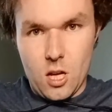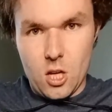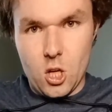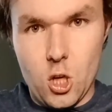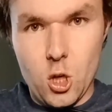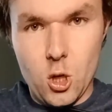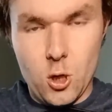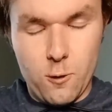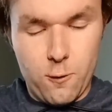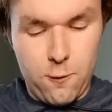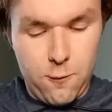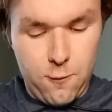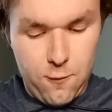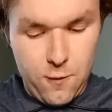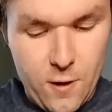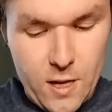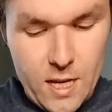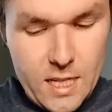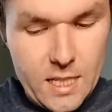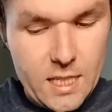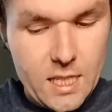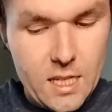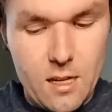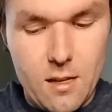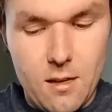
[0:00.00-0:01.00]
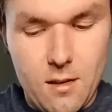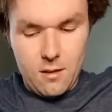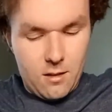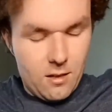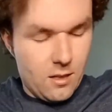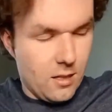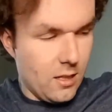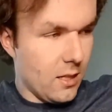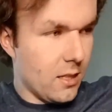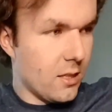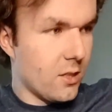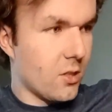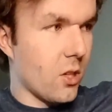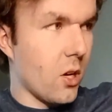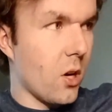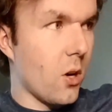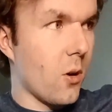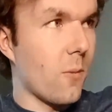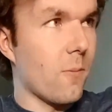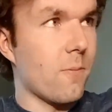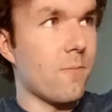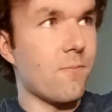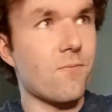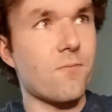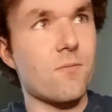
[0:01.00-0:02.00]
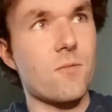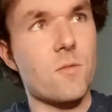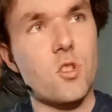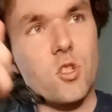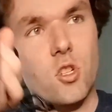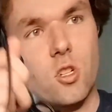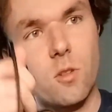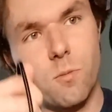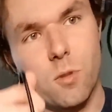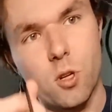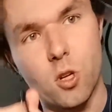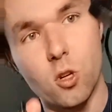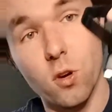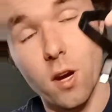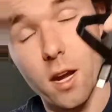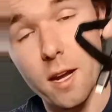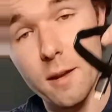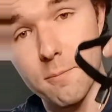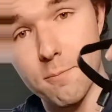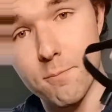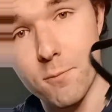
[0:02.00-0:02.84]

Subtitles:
good feet, so it should be great.